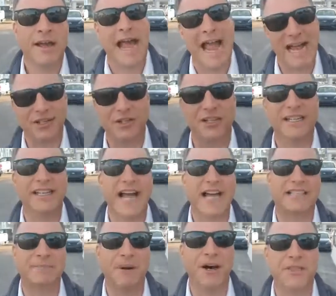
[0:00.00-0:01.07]
actually
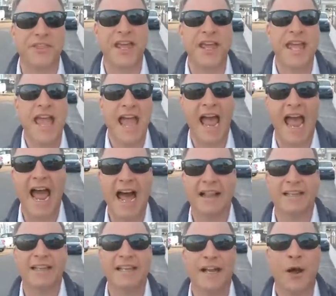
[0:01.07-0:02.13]
last month,
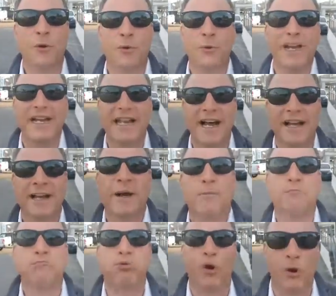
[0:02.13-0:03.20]
Ali Rita
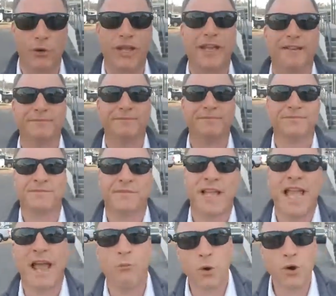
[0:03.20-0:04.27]
broke it.
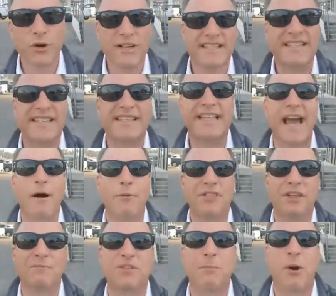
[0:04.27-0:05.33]
And we're going to sit down with
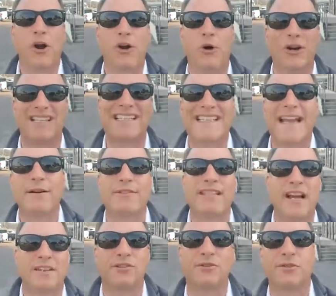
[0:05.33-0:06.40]
him tomorrow on Sales
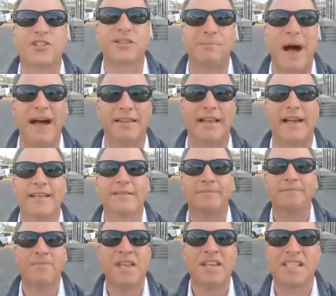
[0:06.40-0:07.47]
Hustler Spotlight,
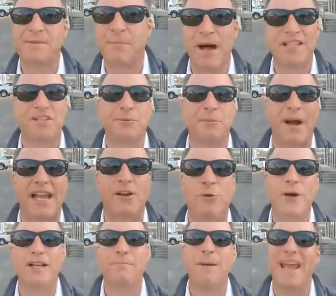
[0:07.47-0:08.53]
sponsored by
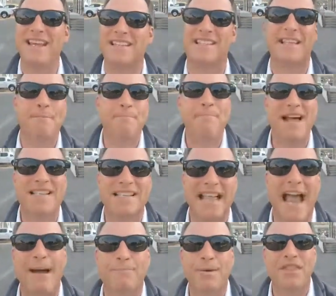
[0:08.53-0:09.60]
QuickPage, the best
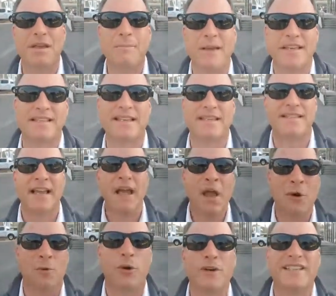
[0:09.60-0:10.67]
app in the business.
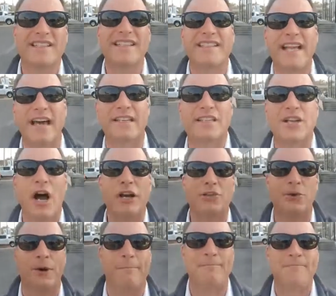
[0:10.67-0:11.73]
We're going to sit down and talk
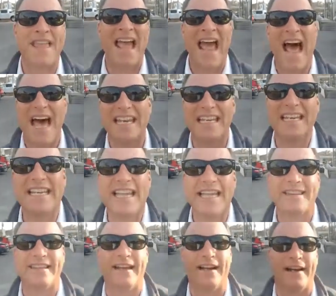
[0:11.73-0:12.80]
to him. How did he
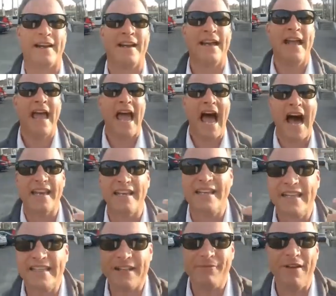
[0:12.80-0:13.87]
get there? How did
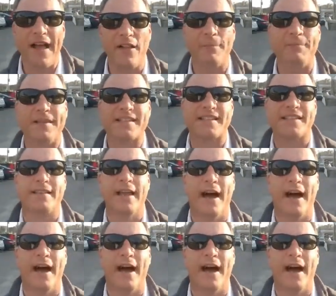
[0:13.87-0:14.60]
he develop his